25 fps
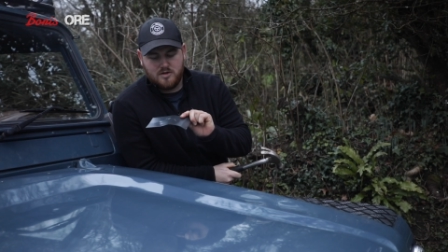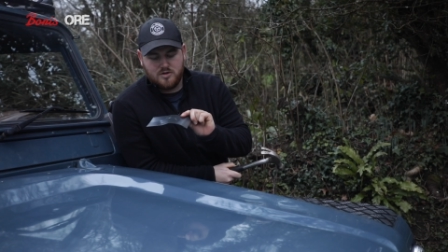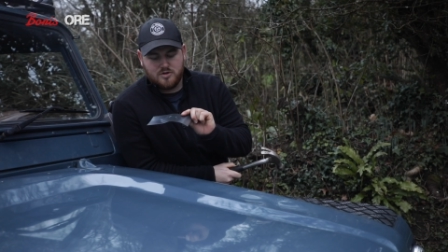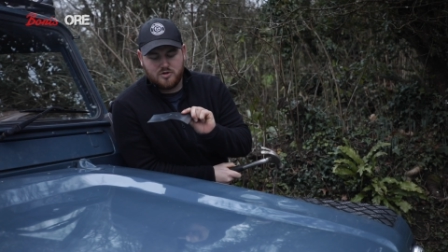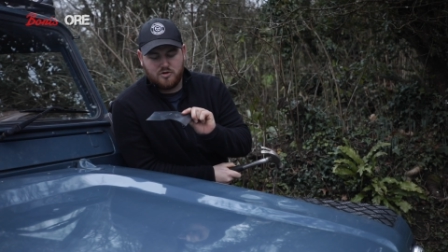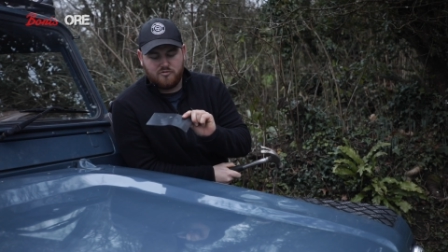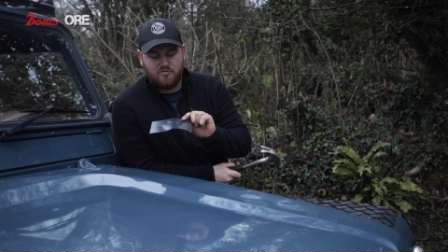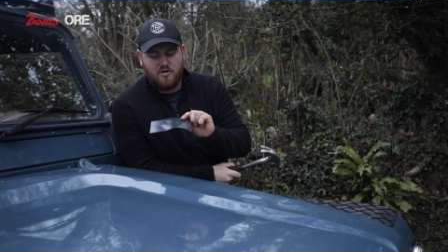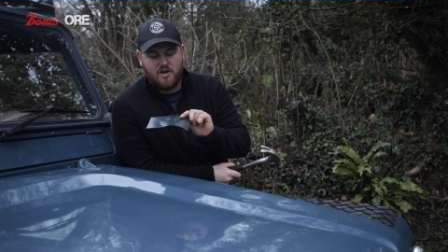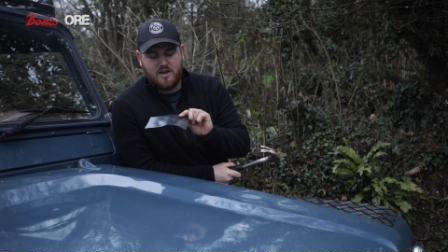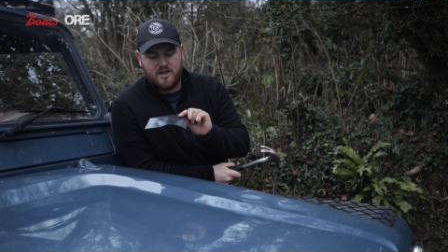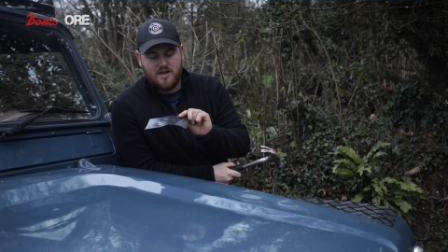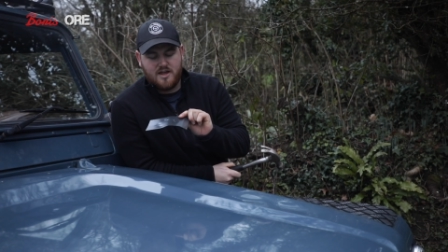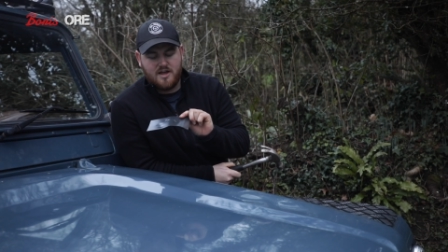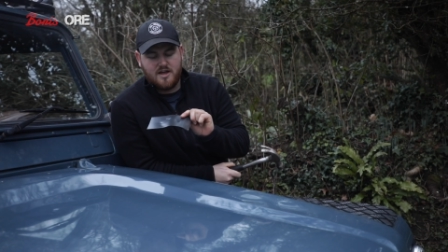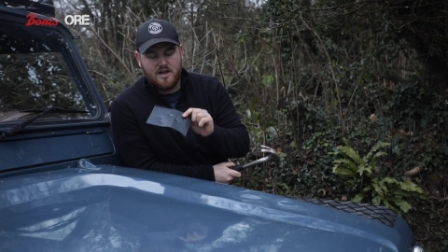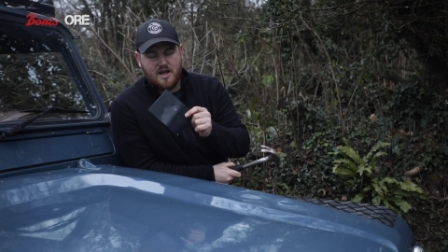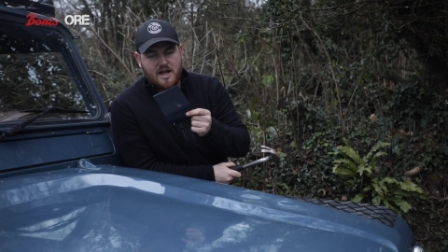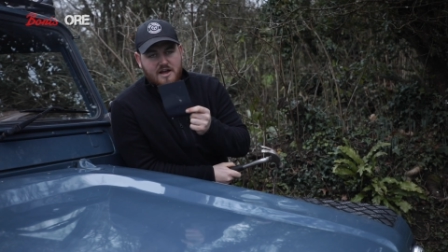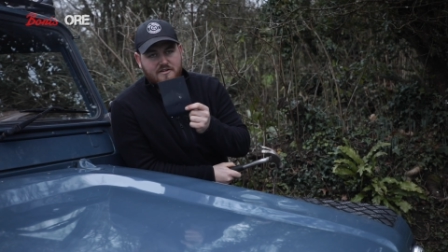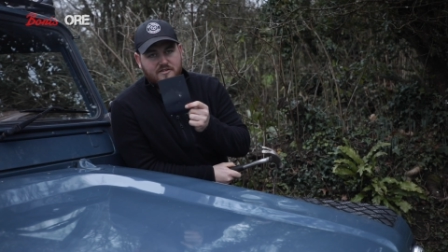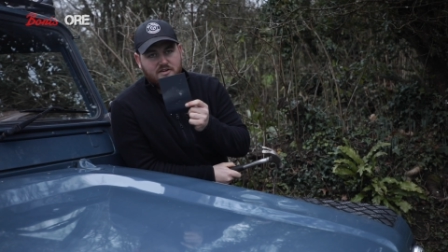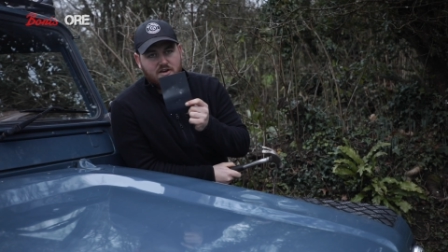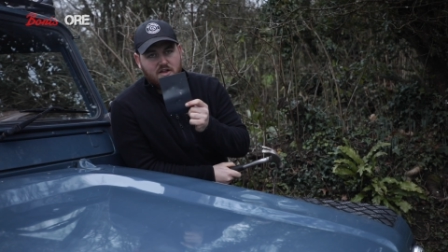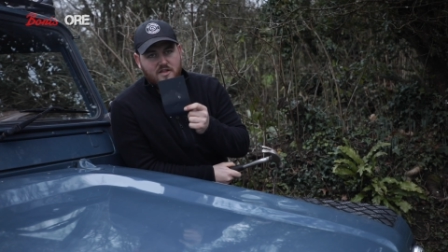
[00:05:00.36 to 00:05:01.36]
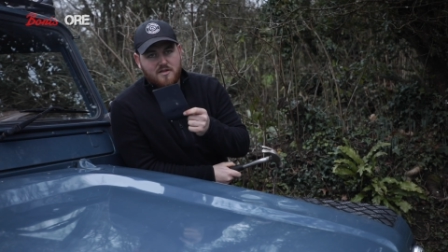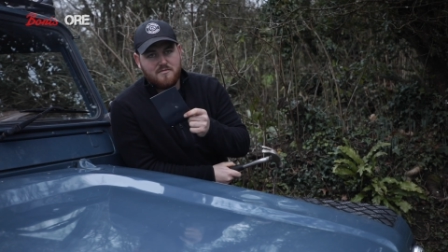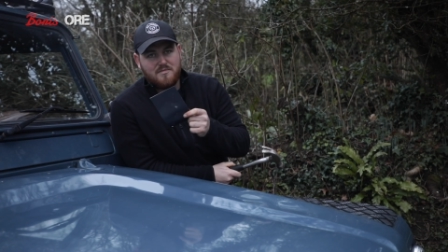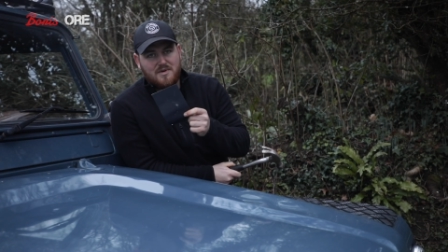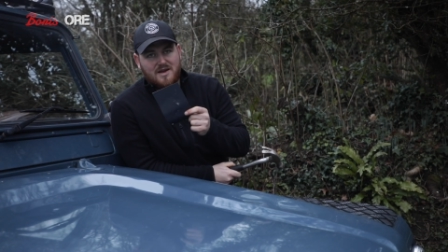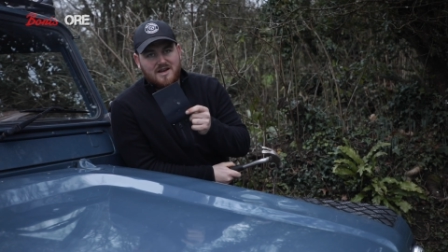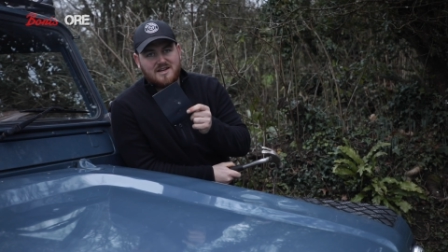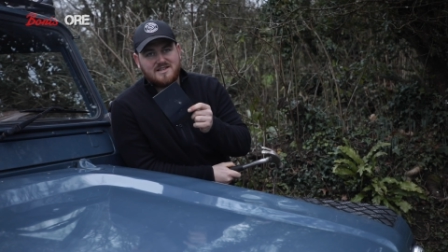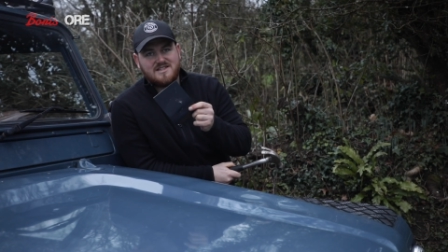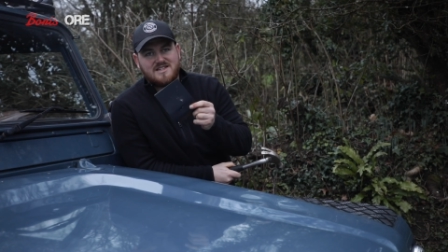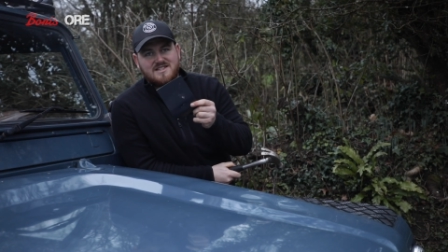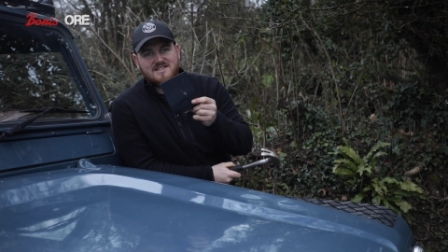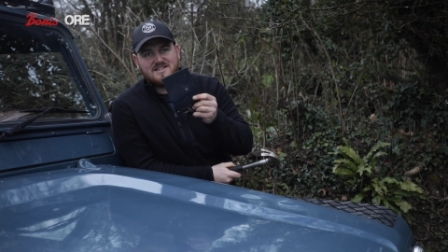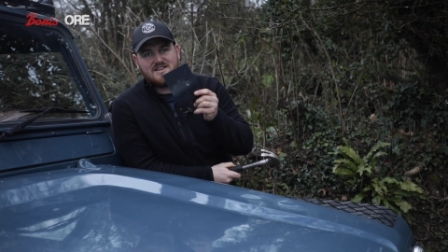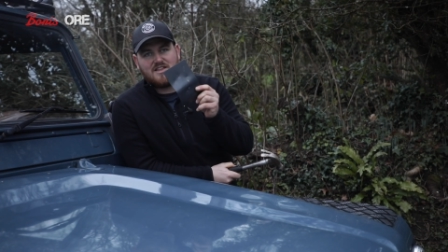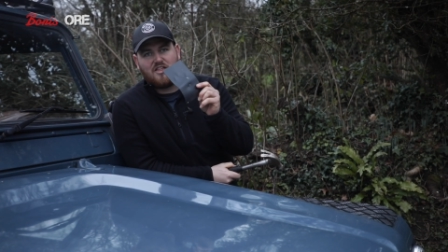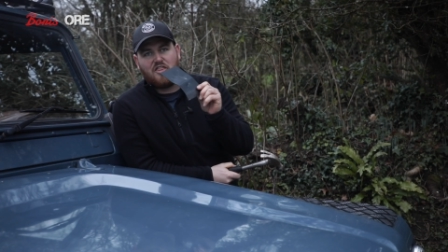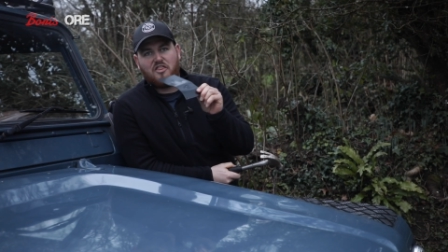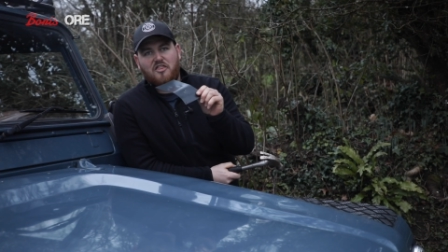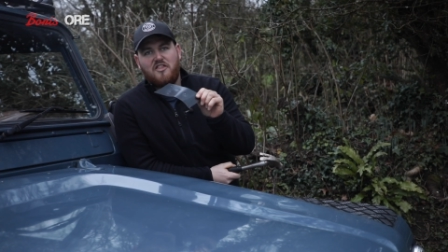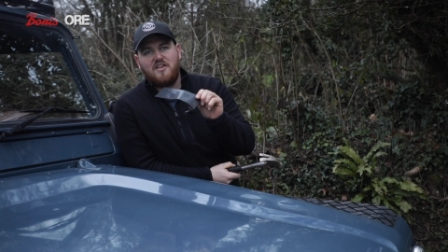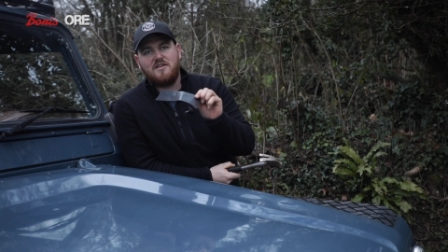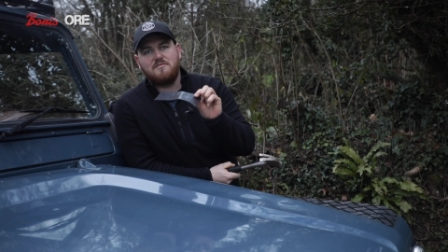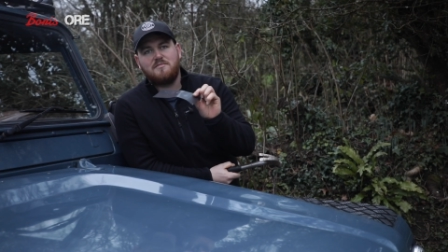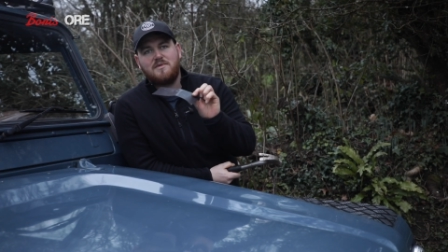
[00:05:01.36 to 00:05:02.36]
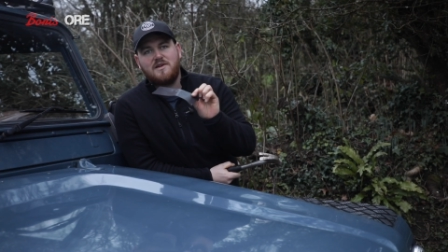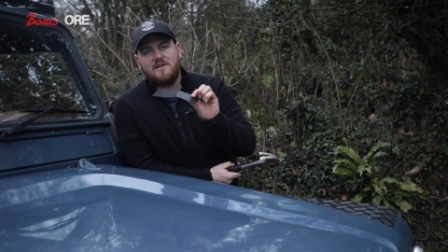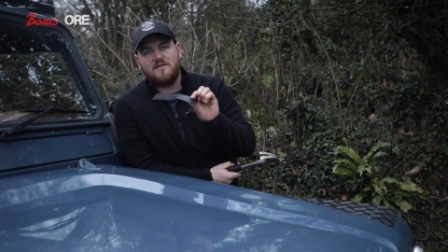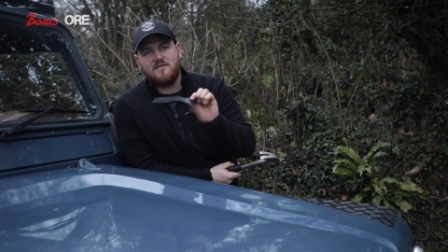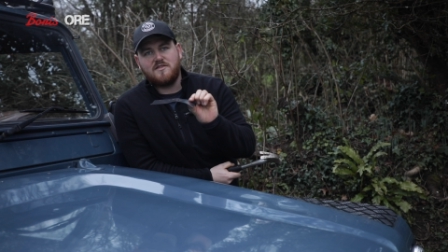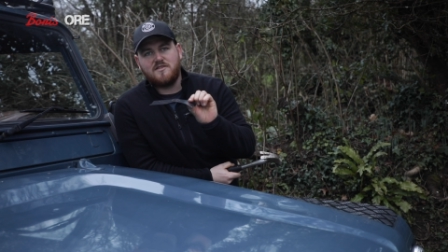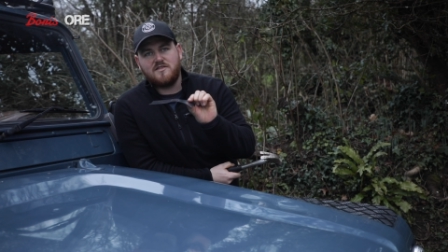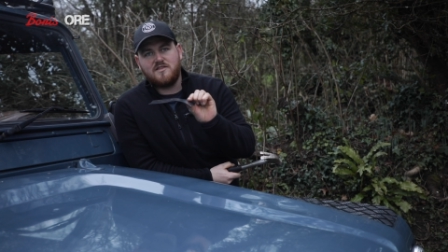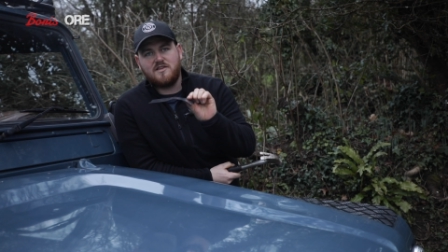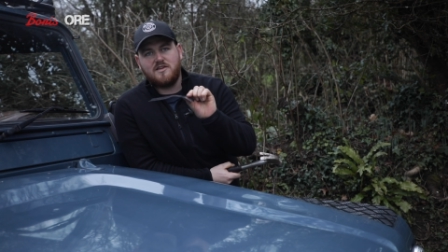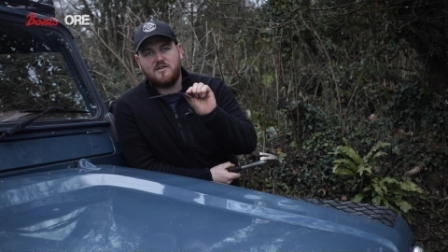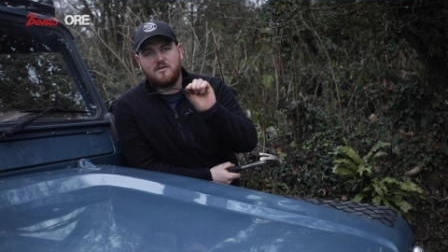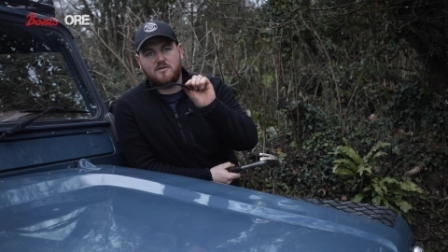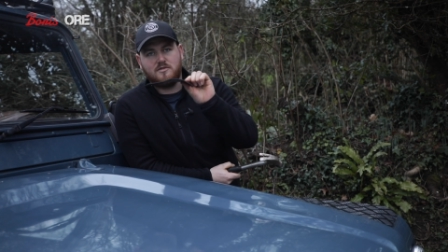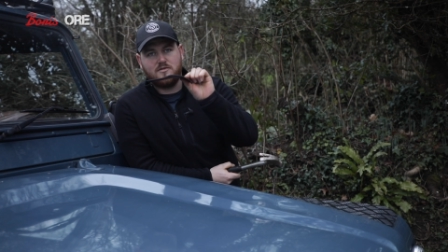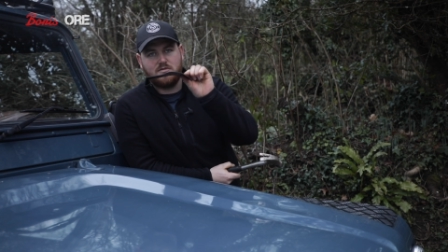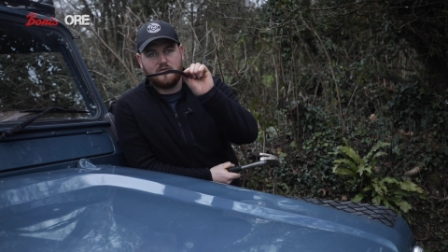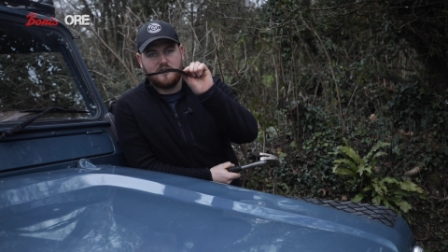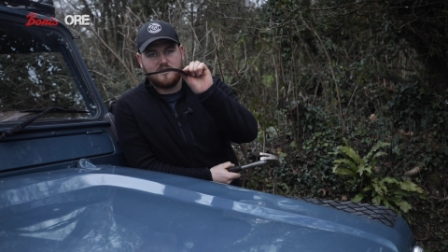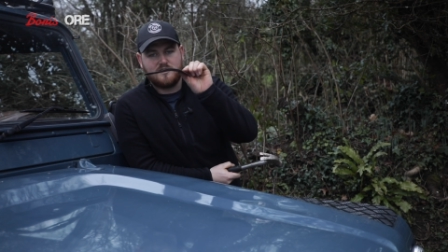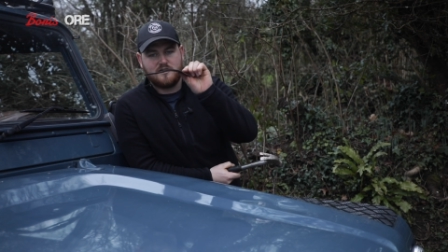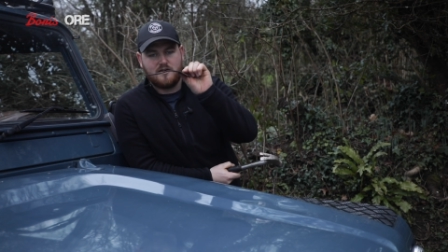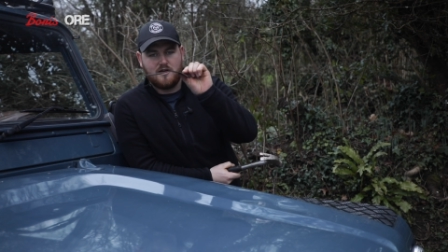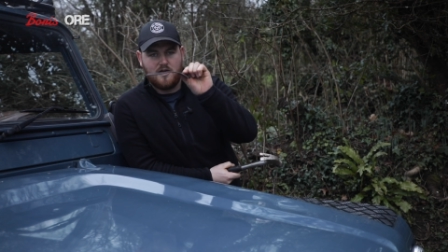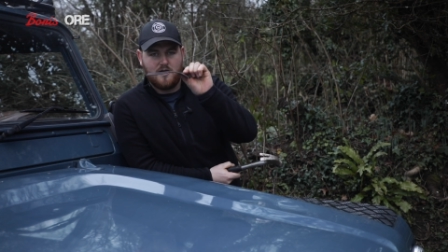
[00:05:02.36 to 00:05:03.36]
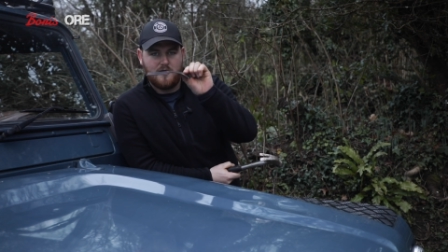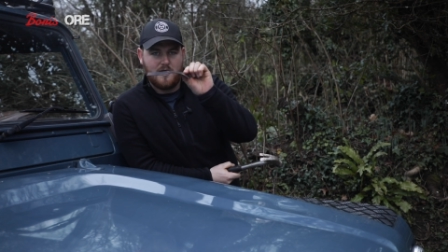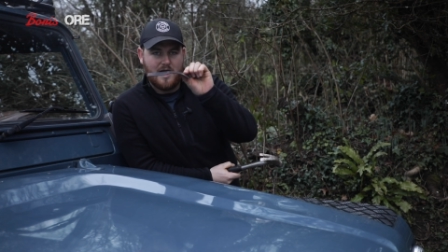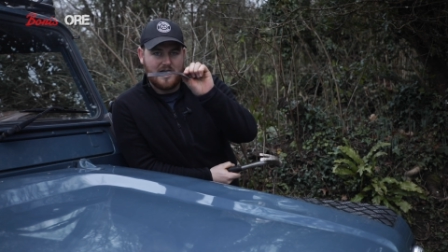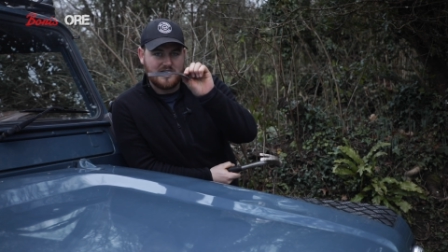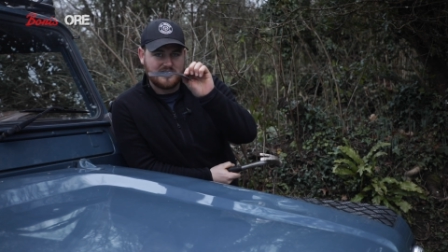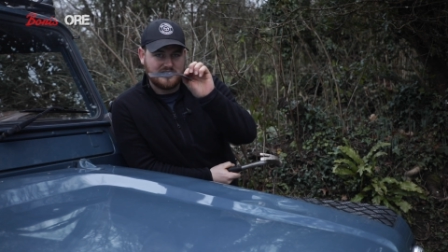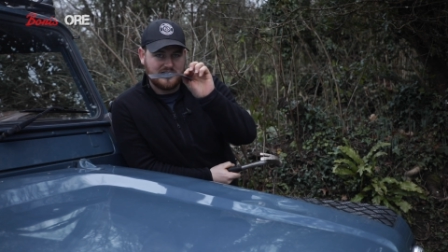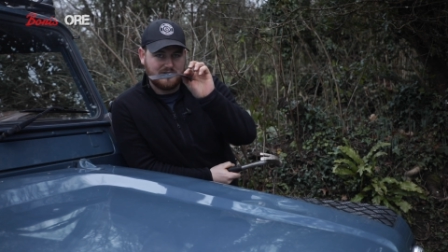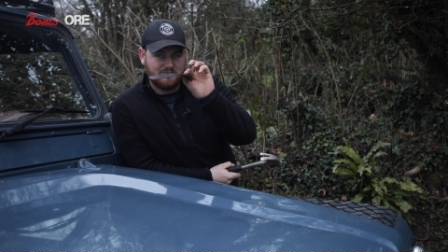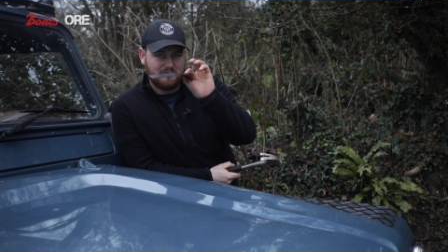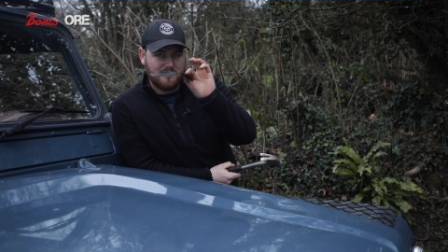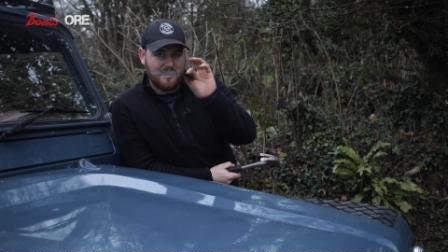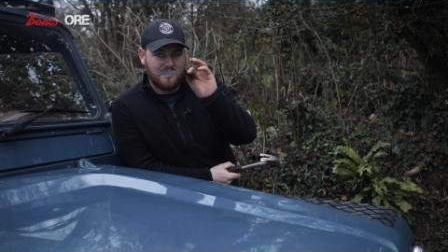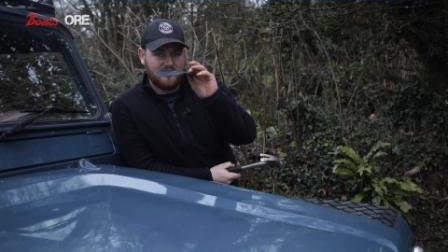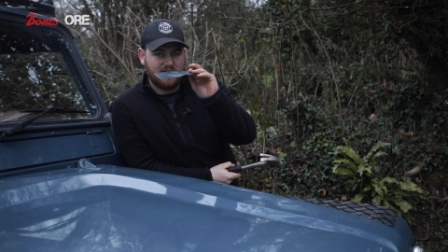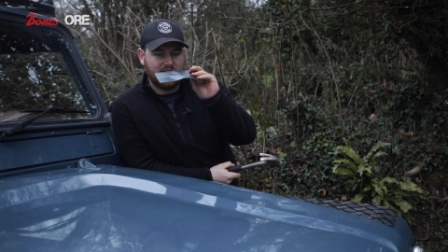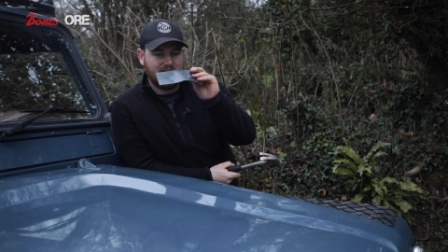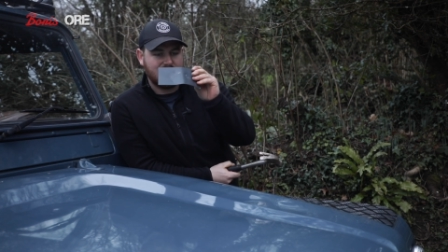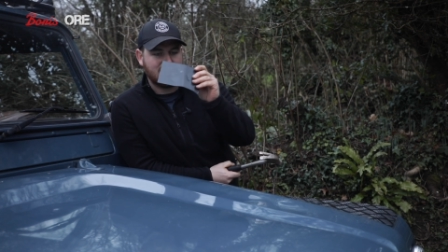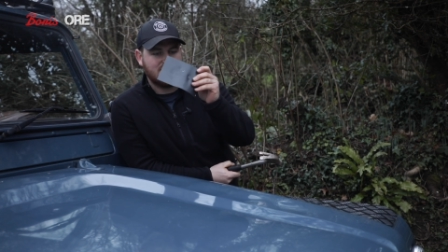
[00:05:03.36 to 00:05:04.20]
So right here I have another piece. This is a thin piece of steel that's uh, actually bent.